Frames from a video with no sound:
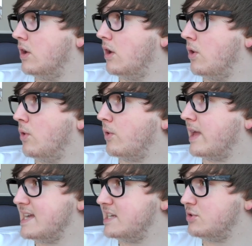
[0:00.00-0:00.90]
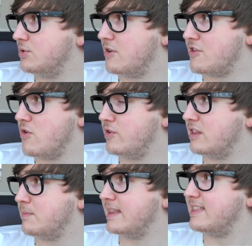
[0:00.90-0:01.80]
Okay dude, there's no need
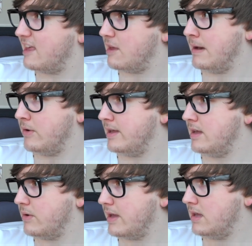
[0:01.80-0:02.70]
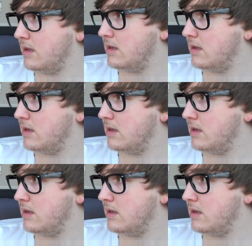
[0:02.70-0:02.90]
to be a dick about it, okay?